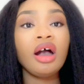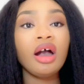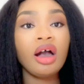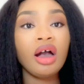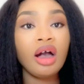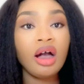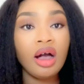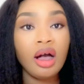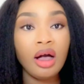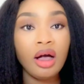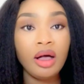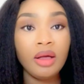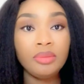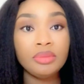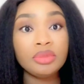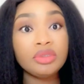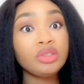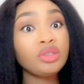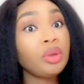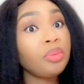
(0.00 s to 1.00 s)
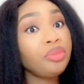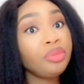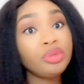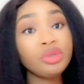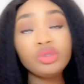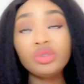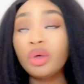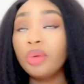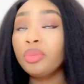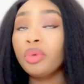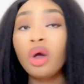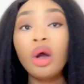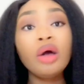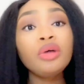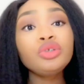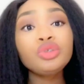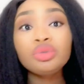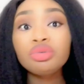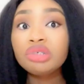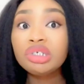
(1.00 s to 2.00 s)
some
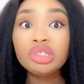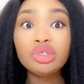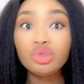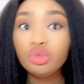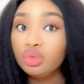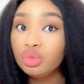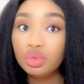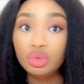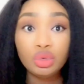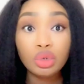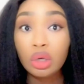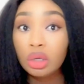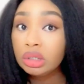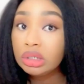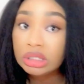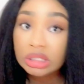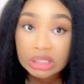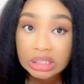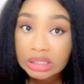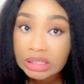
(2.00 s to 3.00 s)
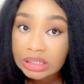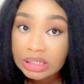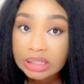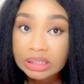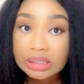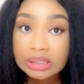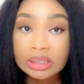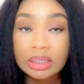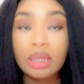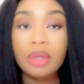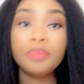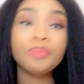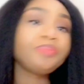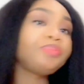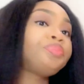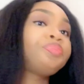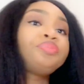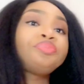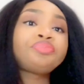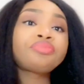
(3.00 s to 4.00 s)
countries do not need it,
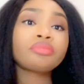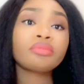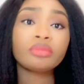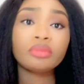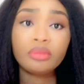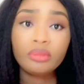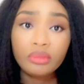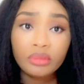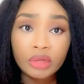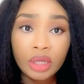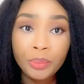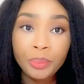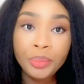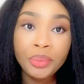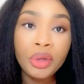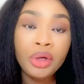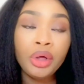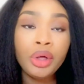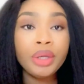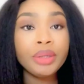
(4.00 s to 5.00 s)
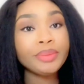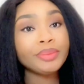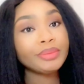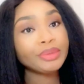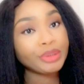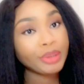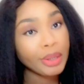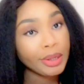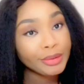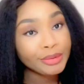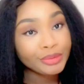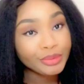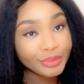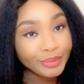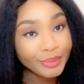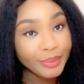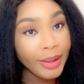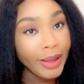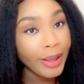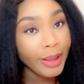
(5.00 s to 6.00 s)
but the country
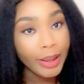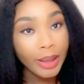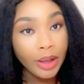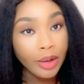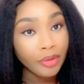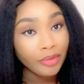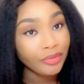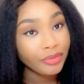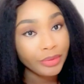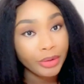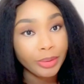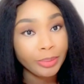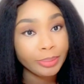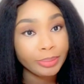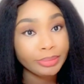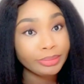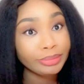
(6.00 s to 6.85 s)
where I come from,